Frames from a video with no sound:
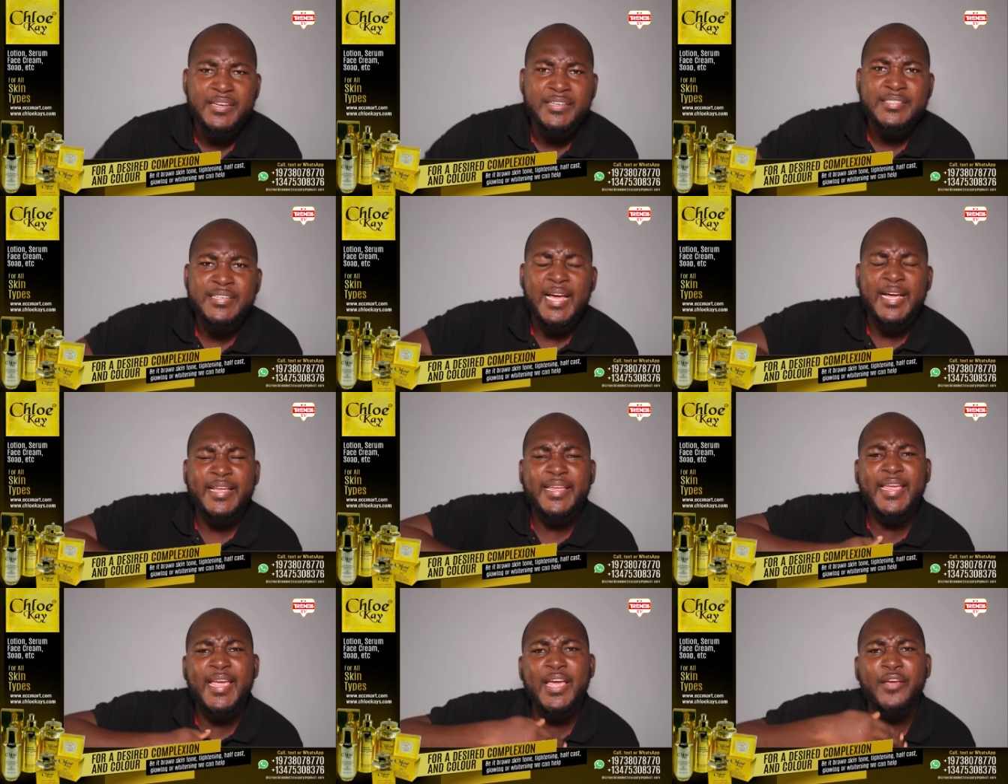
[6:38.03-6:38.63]

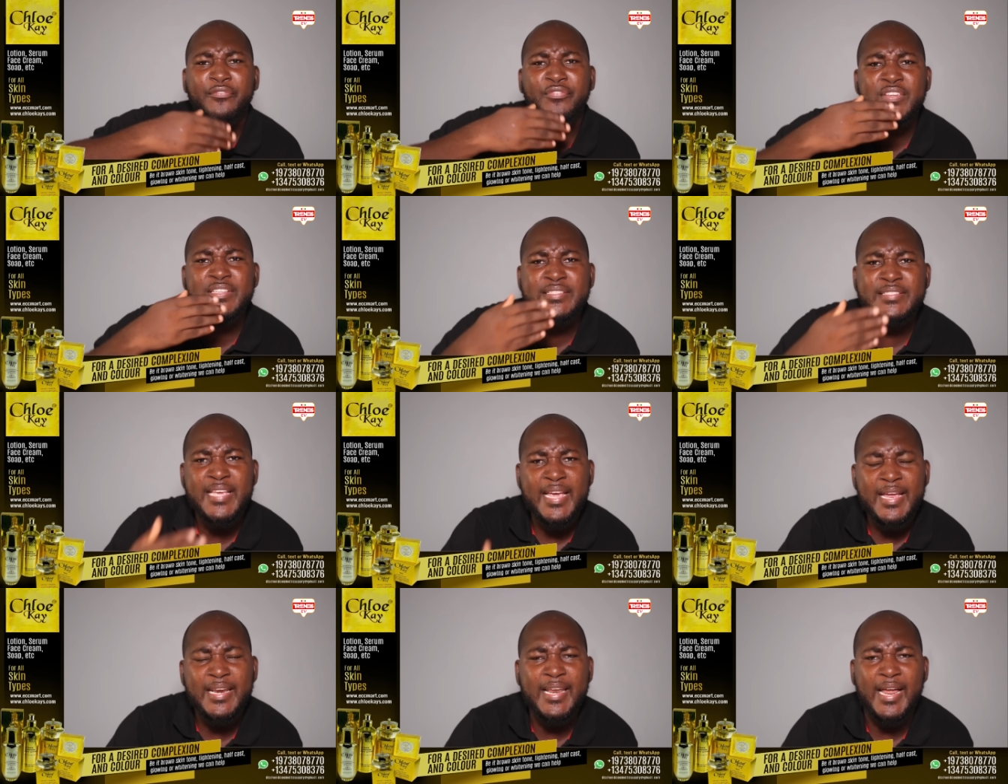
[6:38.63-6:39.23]
Na Kevin
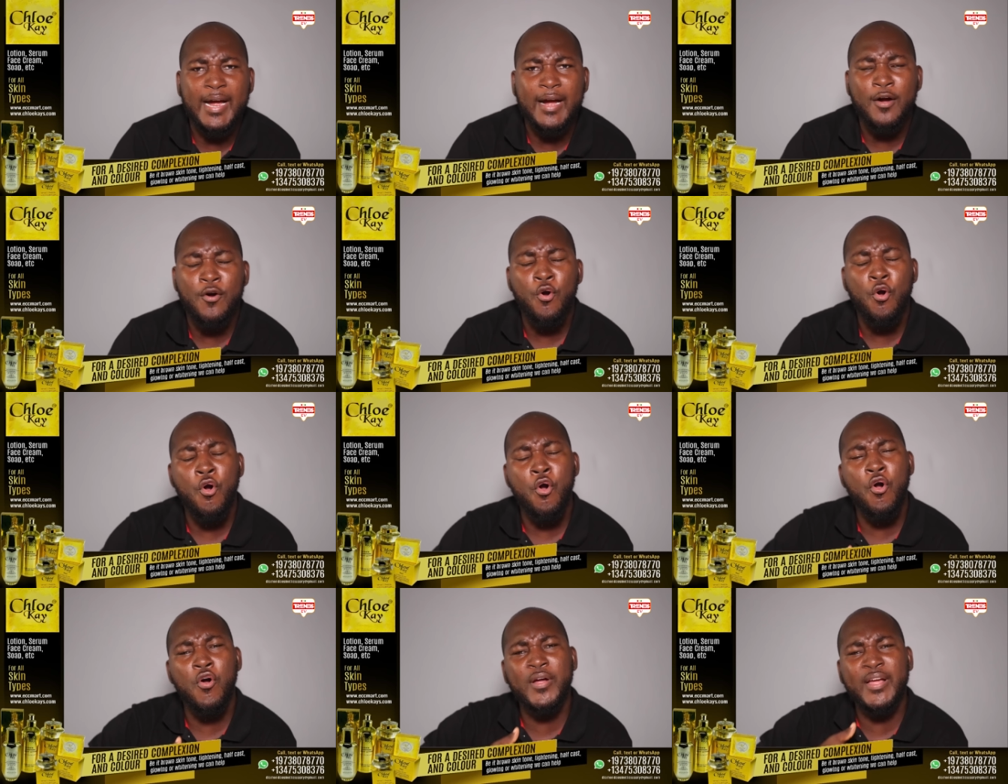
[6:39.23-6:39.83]
Taylor
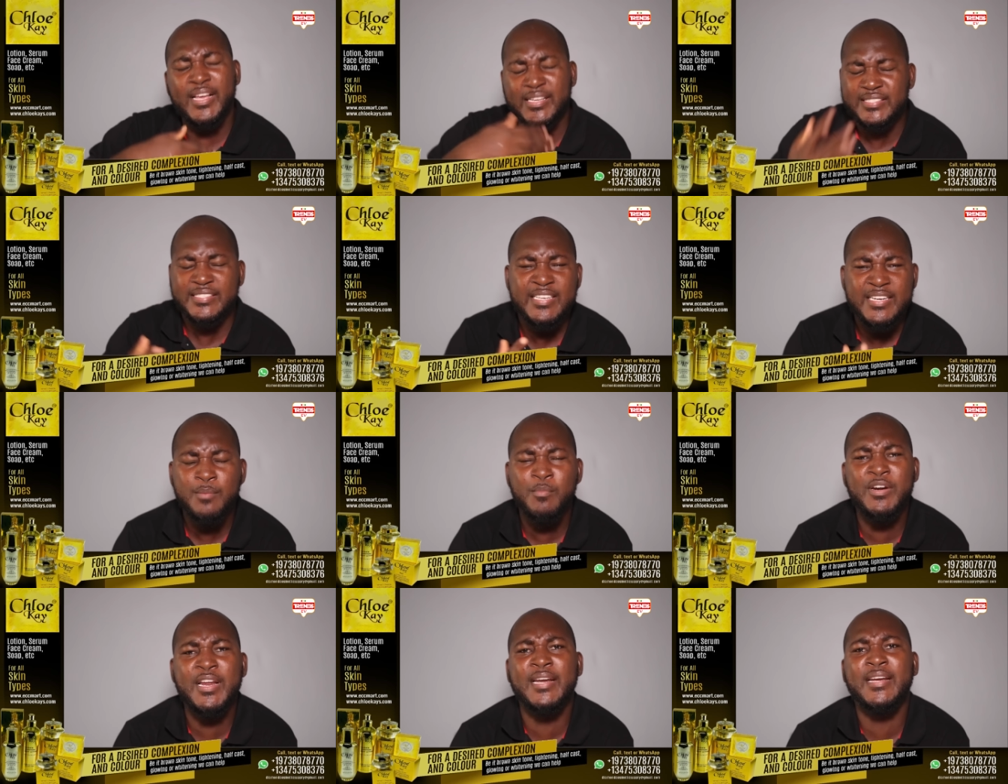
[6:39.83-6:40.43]
or
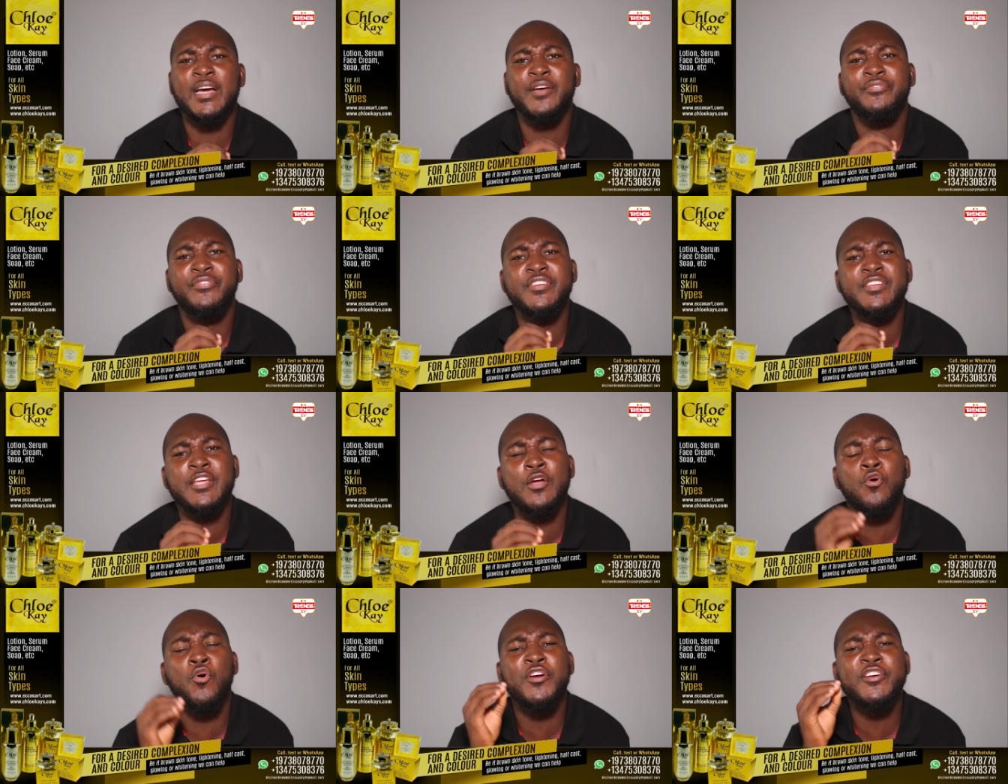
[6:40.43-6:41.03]
Kaseni Munana
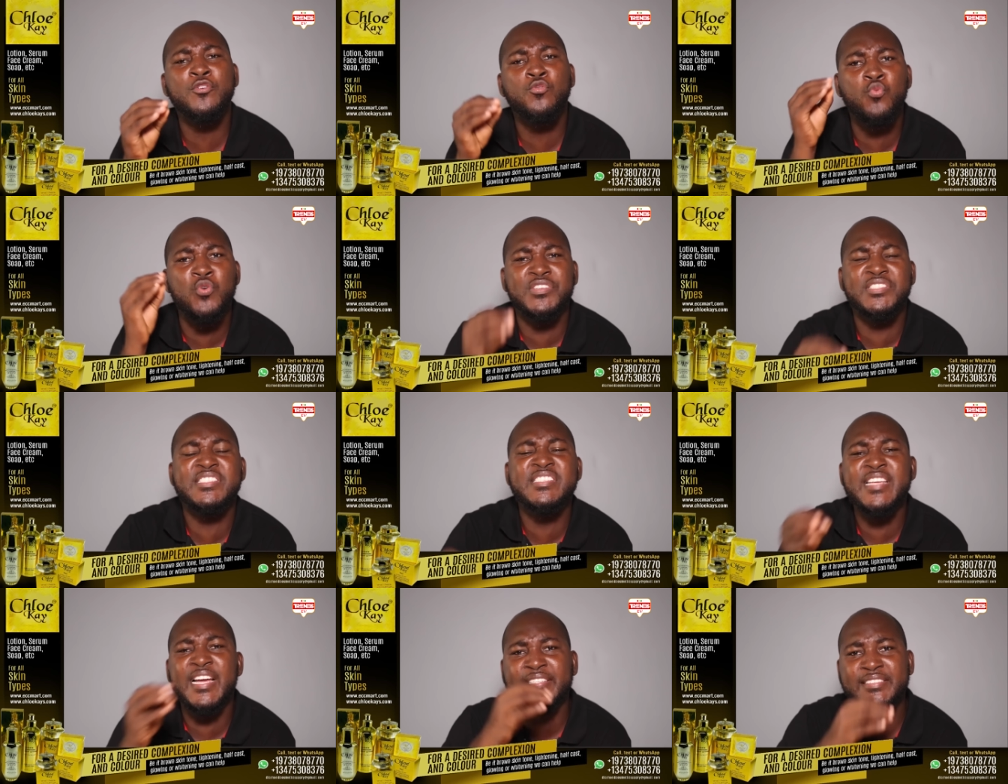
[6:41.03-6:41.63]
Fidia or the
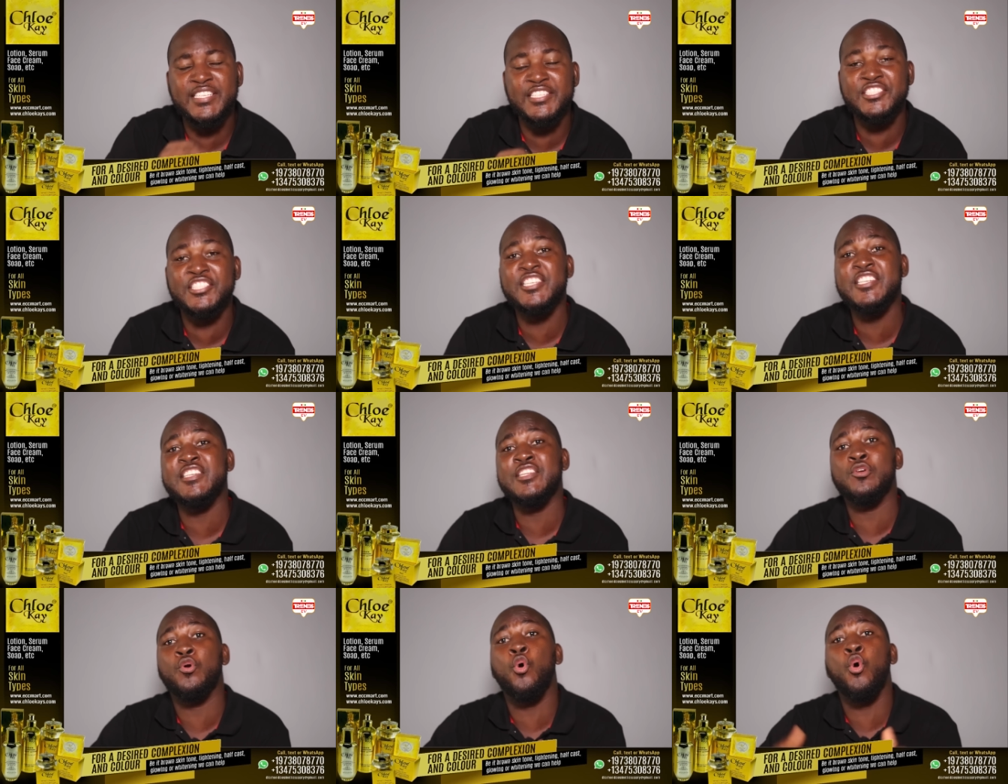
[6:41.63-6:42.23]
Kwasi
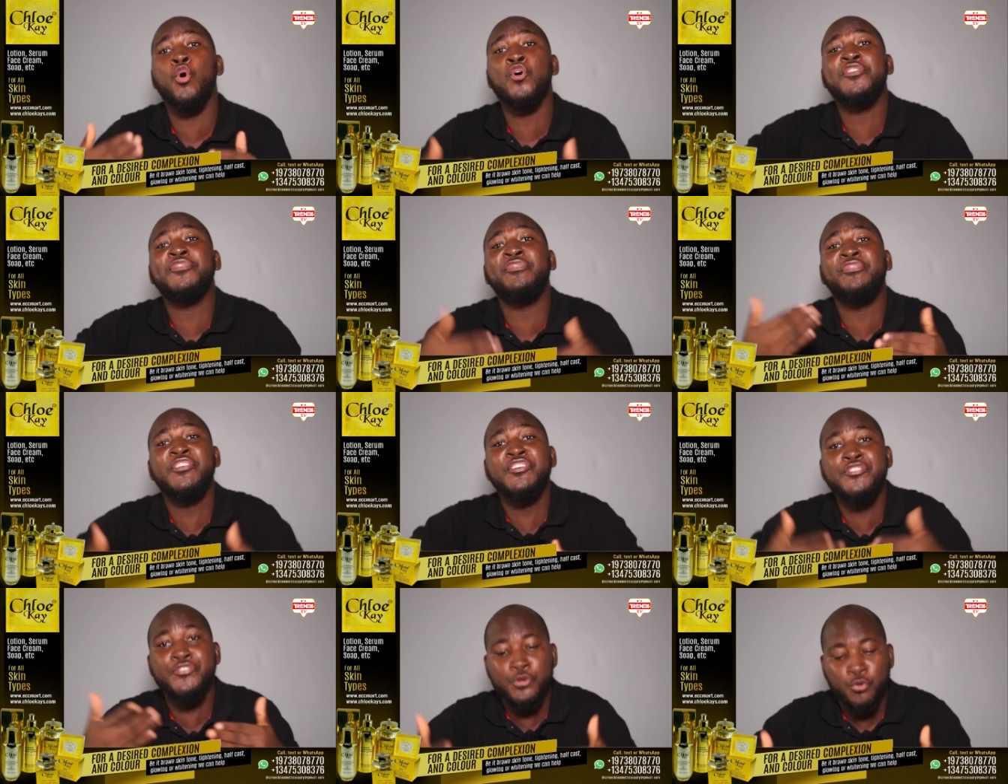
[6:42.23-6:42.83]
Nyantakyi the old
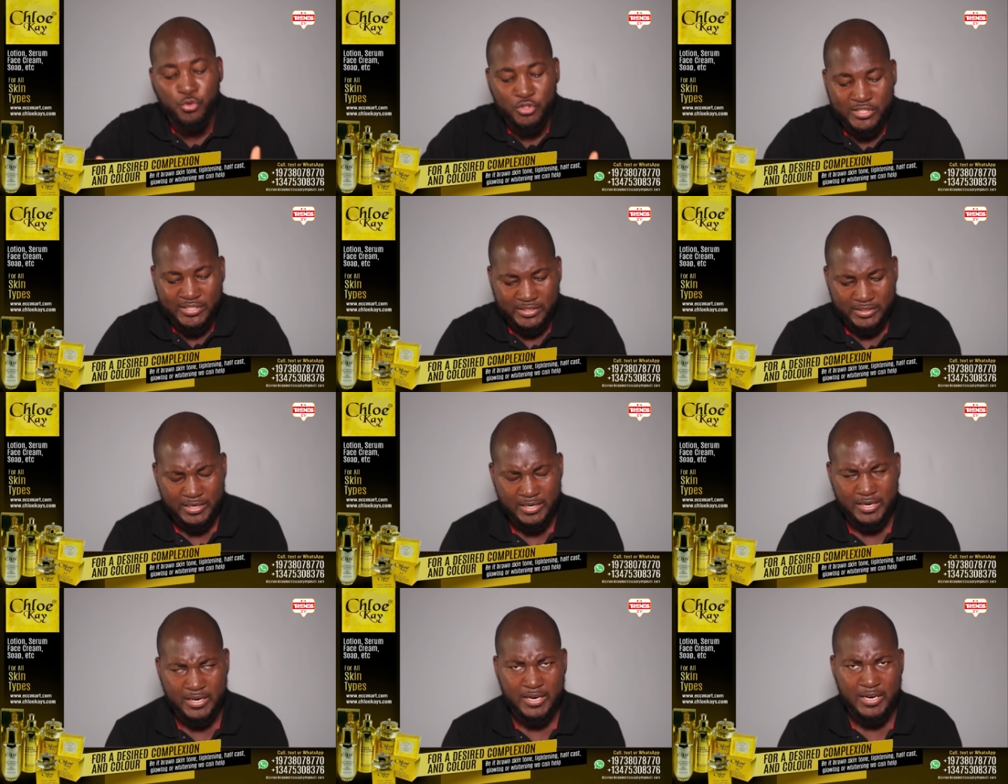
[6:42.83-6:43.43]

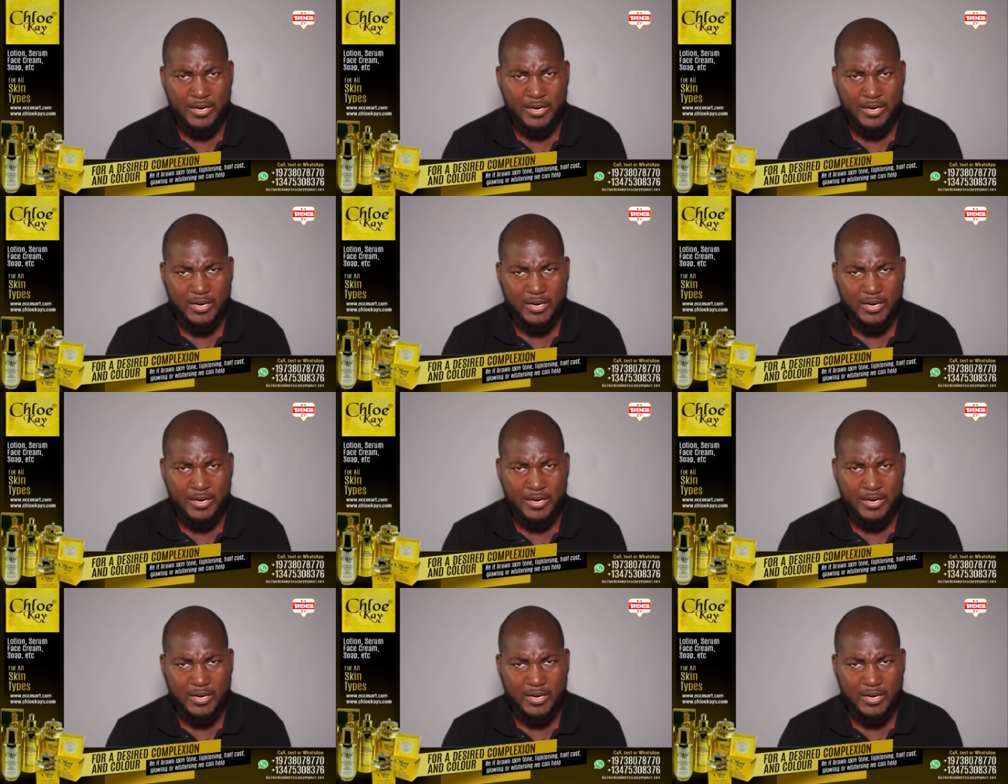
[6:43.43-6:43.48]
videos.